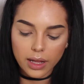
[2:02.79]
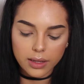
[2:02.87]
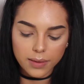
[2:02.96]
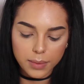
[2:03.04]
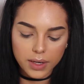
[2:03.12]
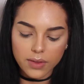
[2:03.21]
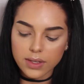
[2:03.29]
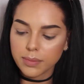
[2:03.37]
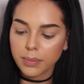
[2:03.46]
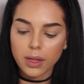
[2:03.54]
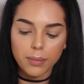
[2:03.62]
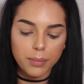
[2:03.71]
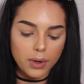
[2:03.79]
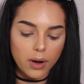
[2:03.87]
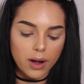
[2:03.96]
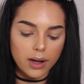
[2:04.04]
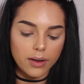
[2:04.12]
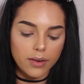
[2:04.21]
a little bit of this plumper
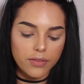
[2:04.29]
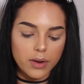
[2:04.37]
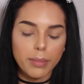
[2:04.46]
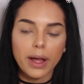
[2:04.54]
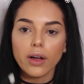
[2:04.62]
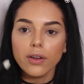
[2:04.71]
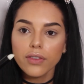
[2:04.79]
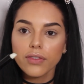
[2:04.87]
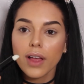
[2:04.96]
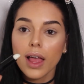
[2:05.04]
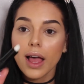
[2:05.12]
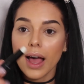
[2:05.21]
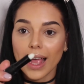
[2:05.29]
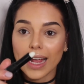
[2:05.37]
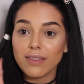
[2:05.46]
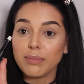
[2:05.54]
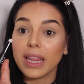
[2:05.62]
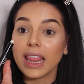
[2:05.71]
on from e.l.f. I
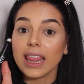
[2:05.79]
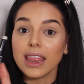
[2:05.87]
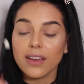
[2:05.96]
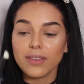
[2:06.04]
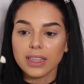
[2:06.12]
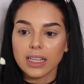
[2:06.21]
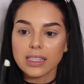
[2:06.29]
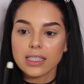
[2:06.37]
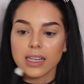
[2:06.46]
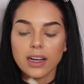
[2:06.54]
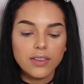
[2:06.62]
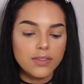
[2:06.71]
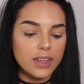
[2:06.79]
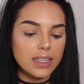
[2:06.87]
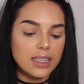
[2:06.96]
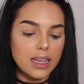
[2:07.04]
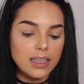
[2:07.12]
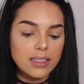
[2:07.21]
have been loving this stuff. It
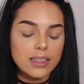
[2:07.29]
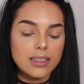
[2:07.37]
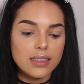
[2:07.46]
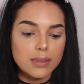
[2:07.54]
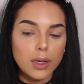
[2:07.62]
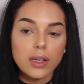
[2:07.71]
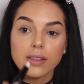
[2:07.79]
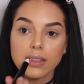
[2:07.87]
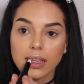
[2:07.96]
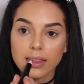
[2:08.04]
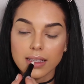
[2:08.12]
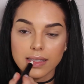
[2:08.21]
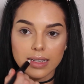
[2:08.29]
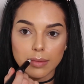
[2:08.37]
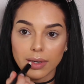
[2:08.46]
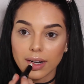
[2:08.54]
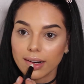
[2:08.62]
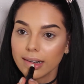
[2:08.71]
tastes and smells like the
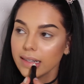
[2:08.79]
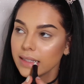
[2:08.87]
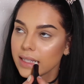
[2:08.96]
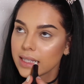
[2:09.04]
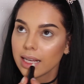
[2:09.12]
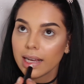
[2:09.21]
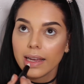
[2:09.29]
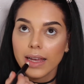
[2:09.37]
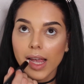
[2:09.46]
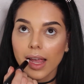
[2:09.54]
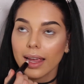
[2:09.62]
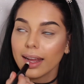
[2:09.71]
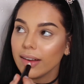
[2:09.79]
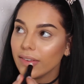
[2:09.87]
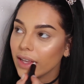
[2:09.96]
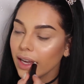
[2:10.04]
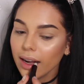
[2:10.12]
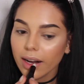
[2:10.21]
cinnamon hearts and I
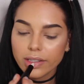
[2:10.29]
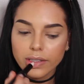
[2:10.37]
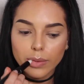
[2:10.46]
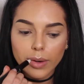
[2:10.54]
feel like it actually